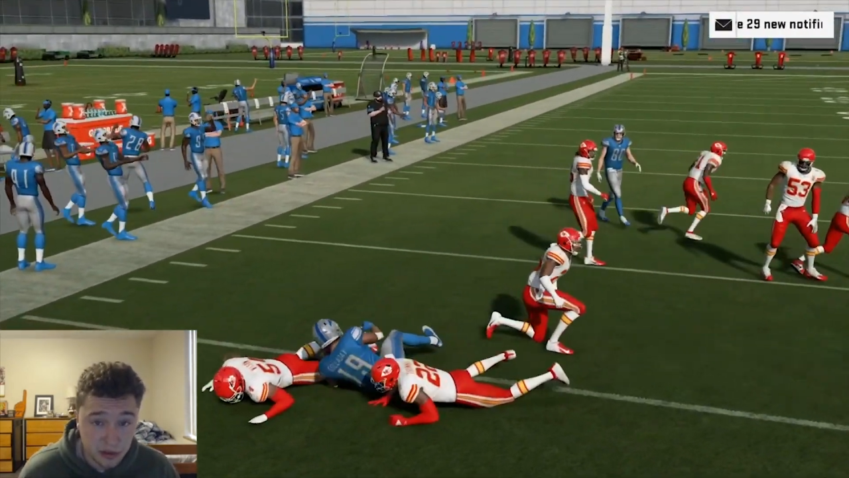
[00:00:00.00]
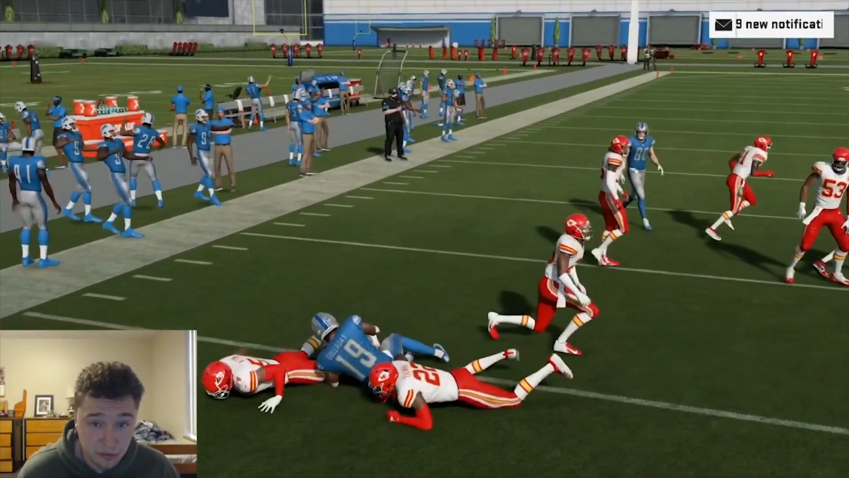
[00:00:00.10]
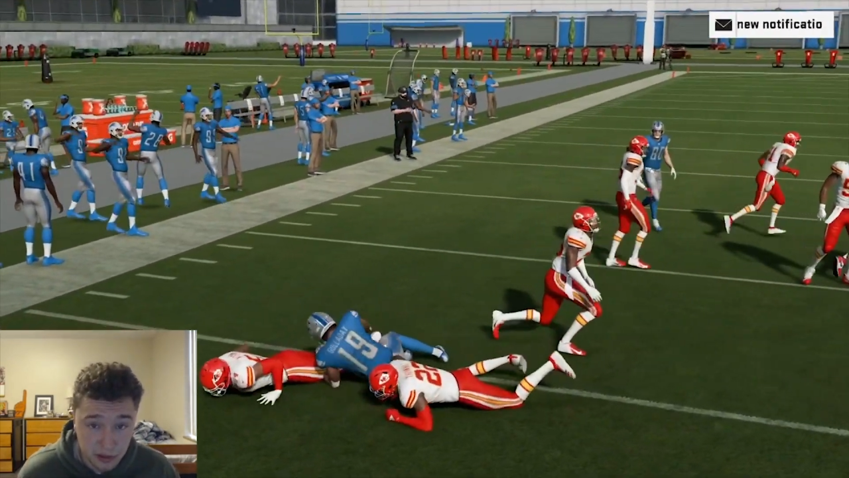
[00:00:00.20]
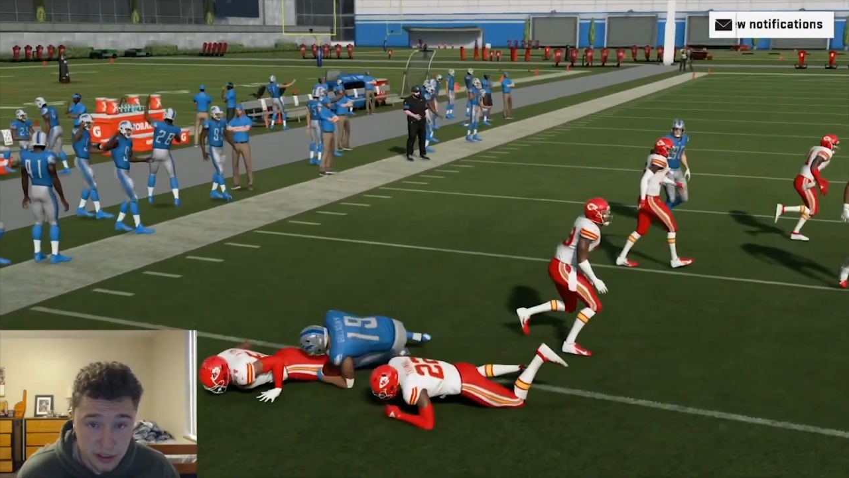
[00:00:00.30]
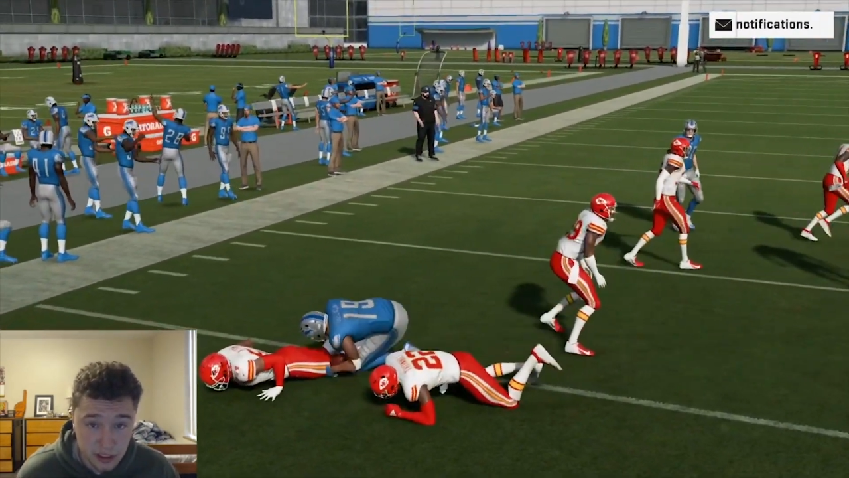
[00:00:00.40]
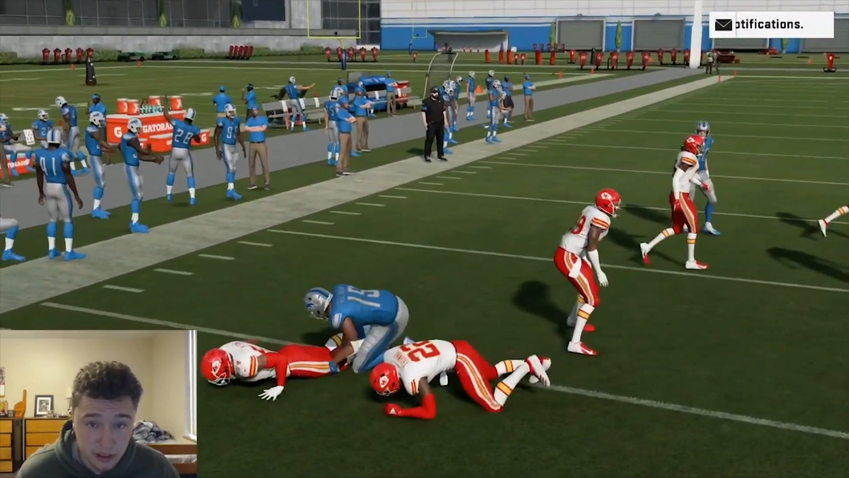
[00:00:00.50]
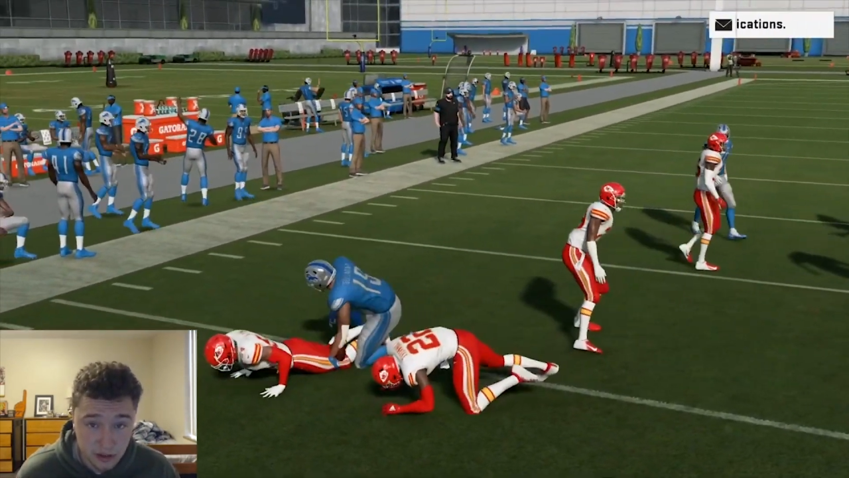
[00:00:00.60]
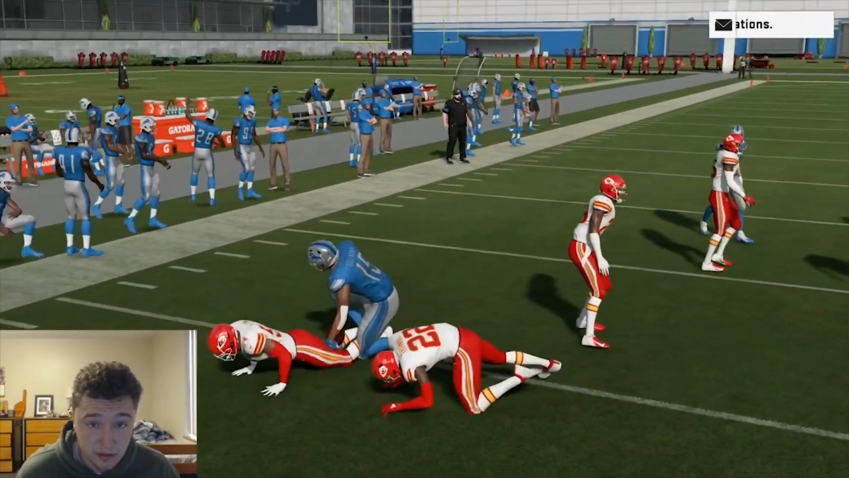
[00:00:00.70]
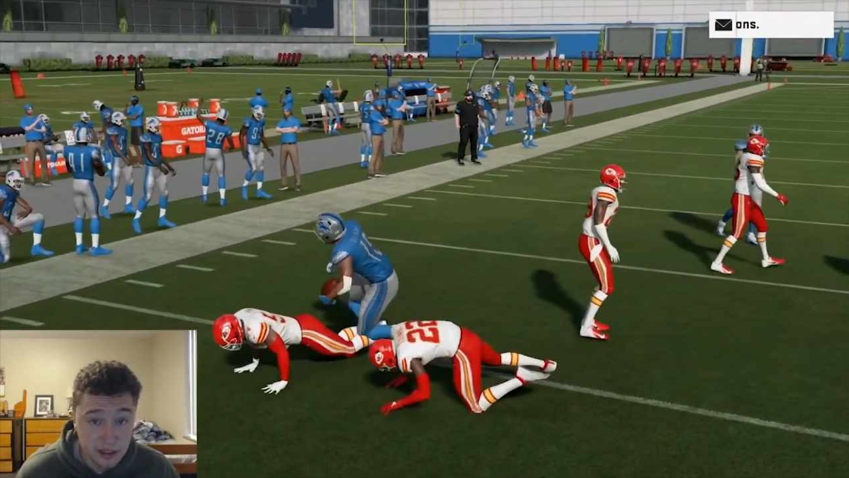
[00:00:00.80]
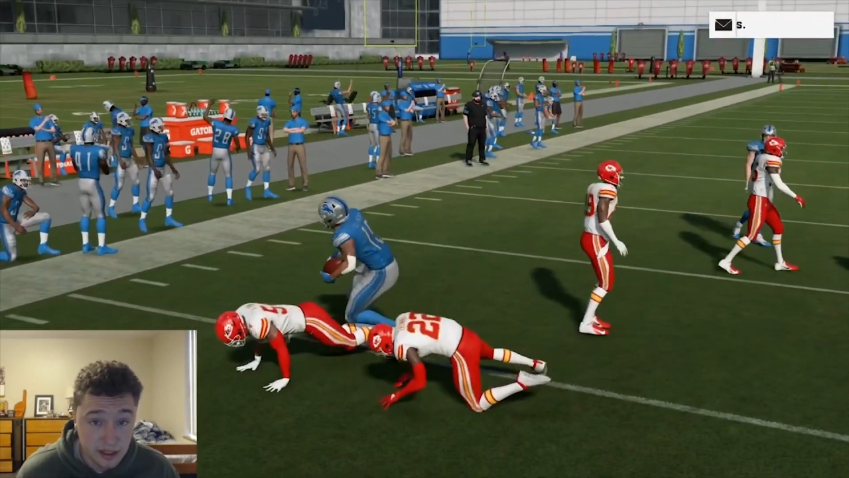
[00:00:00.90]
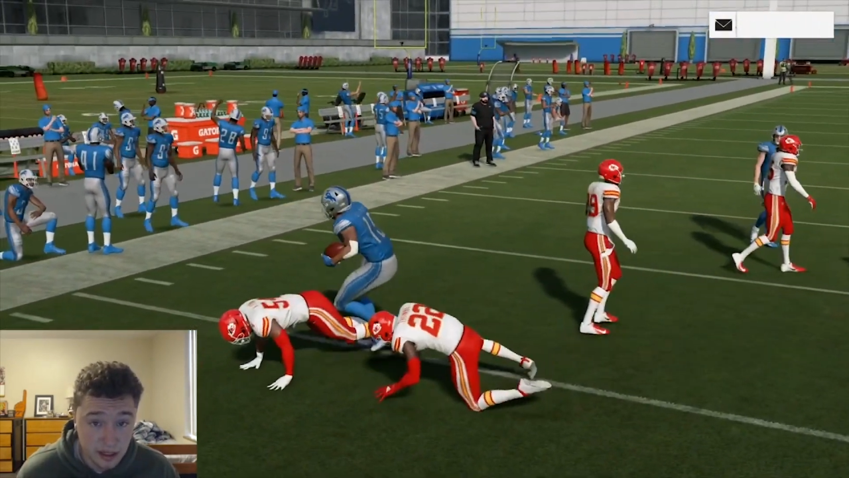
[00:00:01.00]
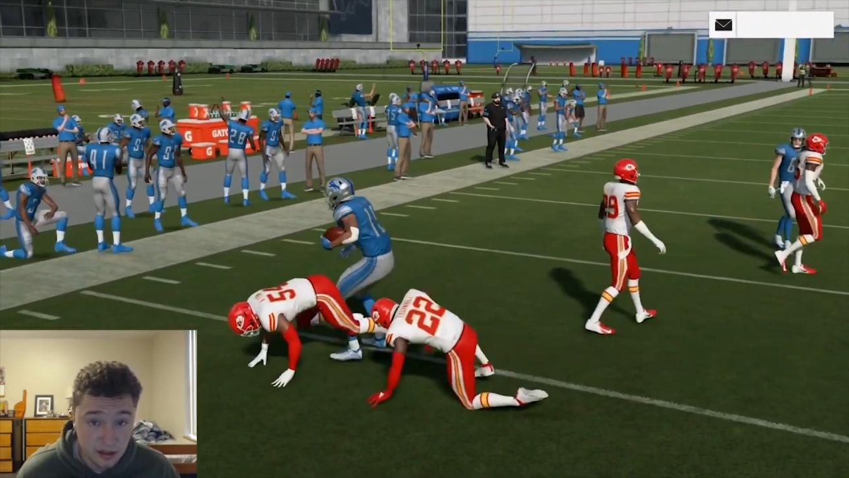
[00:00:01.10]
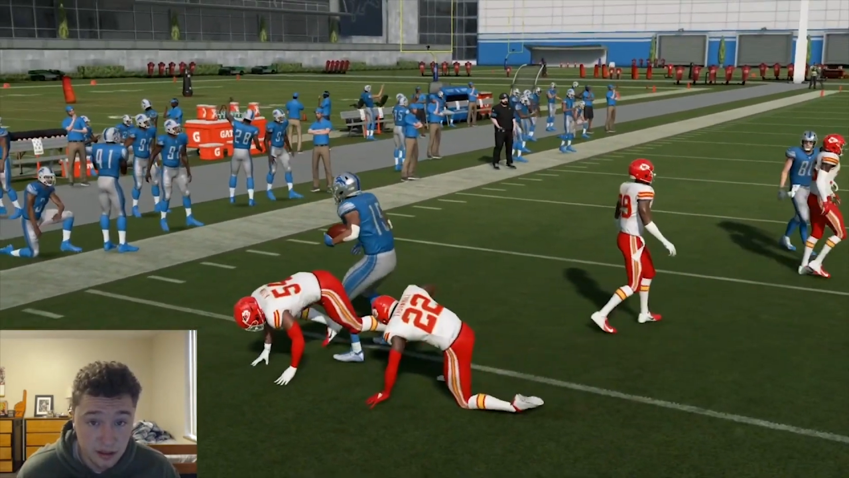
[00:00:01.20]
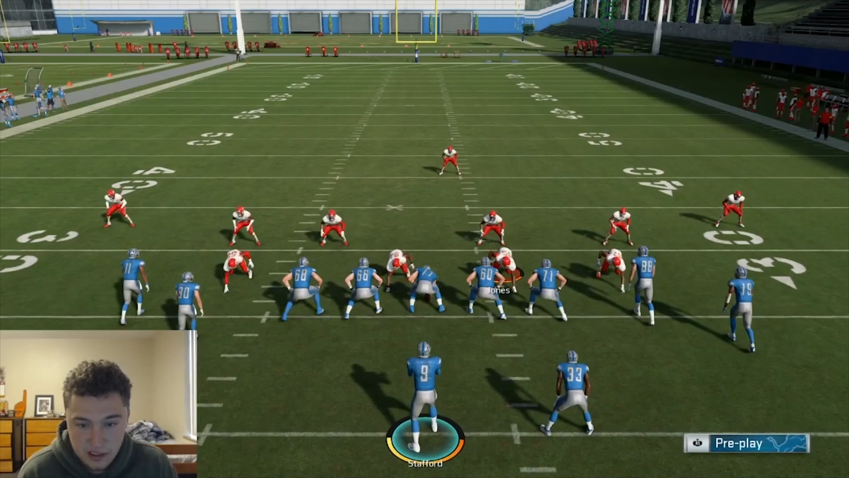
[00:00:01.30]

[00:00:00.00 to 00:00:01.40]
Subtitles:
completion right there.